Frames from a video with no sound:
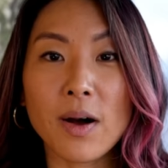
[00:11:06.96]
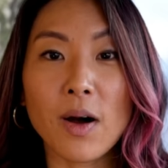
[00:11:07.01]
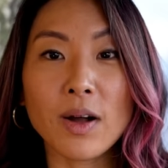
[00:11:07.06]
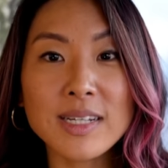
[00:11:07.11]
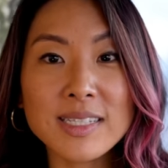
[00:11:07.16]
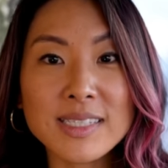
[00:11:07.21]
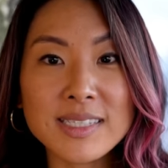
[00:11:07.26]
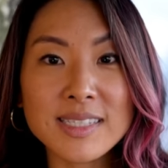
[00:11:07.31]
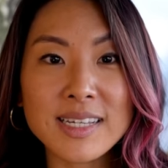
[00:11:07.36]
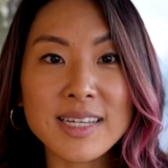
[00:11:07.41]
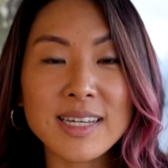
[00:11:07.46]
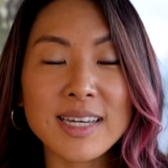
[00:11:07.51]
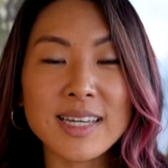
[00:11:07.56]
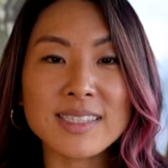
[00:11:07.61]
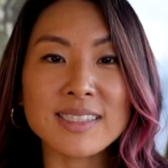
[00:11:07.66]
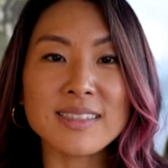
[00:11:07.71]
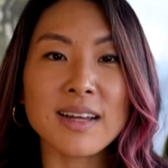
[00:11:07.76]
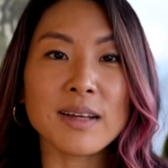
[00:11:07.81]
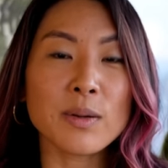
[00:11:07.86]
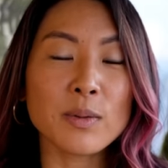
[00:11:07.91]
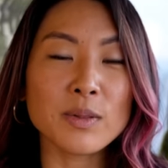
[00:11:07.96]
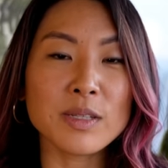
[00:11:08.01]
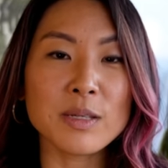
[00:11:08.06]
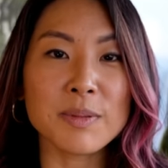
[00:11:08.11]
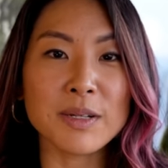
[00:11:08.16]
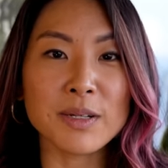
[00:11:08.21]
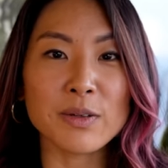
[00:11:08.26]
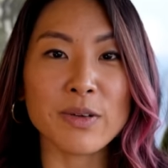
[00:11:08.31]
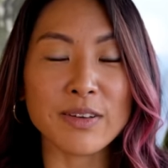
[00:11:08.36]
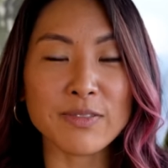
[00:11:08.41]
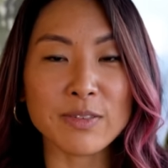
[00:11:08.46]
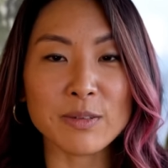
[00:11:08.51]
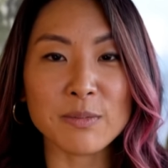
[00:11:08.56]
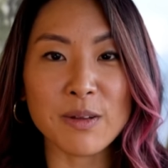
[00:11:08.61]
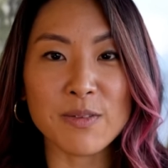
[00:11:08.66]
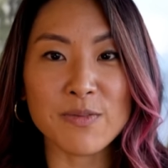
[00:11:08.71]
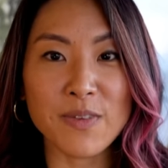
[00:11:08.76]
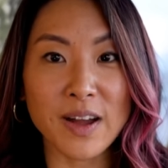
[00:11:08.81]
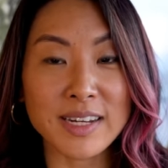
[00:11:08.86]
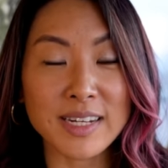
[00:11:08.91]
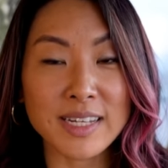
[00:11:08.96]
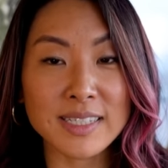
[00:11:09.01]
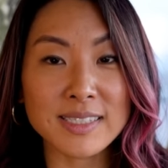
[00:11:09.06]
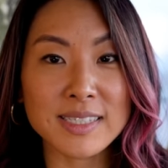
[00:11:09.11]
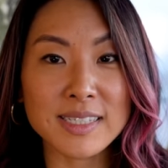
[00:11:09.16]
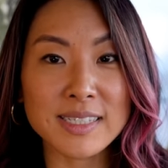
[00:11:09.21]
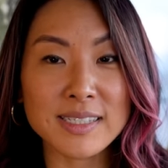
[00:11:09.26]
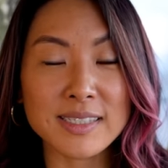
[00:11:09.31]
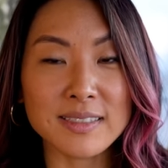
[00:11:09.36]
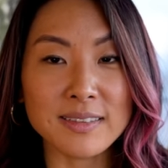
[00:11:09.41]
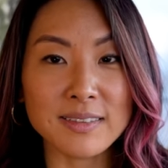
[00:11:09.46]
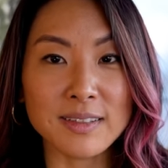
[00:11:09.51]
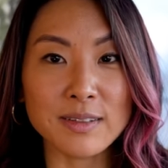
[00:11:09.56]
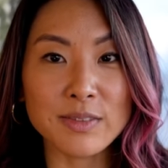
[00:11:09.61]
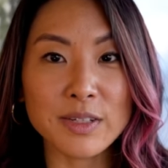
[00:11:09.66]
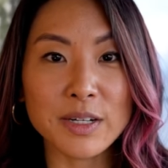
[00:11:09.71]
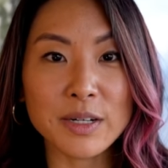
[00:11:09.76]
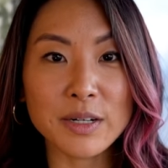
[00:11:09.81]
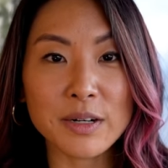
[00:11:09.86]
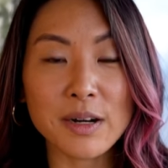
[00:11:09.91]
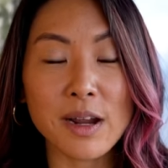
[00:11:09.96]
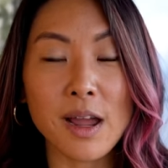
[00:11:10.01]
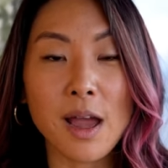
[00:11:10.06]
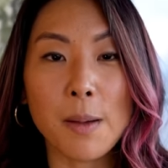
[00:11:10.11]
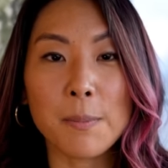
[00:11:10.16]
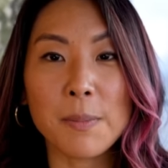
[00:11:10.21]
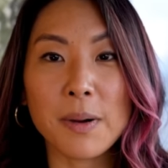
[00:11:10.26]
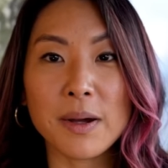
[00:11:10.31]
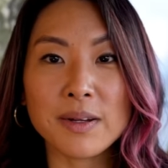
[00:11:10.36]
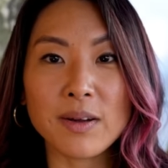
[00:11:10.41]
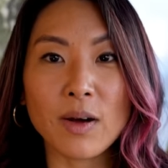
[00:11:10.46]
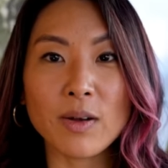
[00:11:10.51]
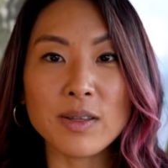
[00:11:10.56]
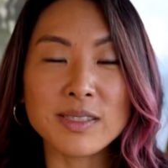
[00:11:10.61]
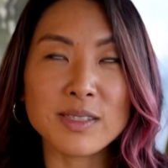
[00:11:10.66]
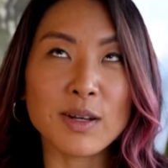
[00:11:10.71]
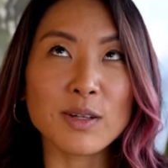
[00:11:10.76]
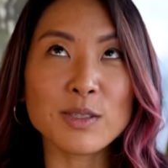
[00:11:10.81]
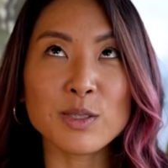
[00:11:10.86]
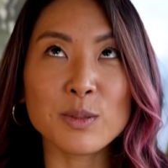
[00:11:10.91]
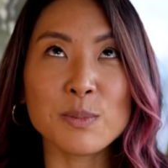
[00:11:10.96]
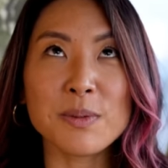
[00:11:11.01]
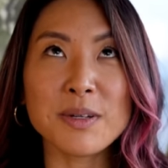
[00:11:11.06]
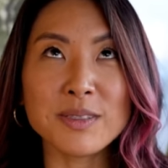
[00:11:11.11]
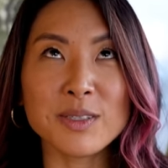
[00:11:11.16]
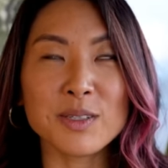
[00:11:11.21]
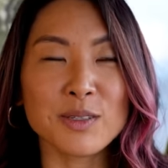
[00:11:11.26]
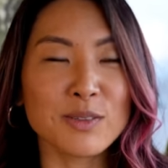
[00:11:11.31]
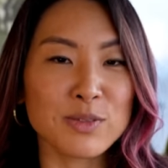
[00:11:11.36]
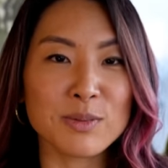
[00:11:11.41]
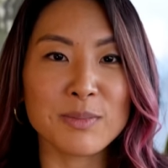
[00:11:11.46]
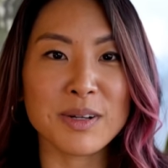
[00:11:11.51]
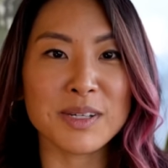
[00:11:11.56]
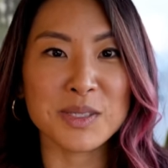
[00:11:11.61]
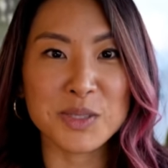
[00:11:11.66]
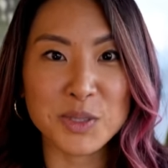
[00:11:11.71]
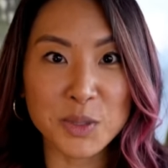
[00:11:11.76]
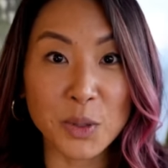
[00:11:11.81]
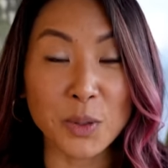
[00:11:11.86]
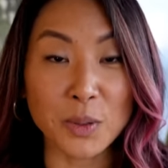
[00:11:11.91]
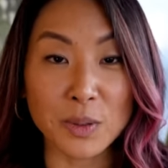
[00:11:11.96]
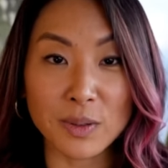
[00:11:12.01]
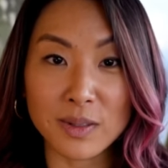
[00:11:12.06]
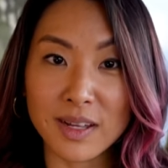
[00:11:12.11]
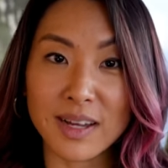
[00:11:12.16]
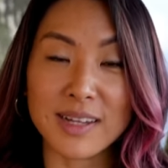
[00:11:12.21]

honestly, it's not only been great for my finances to live here, but it's also been good for my soul.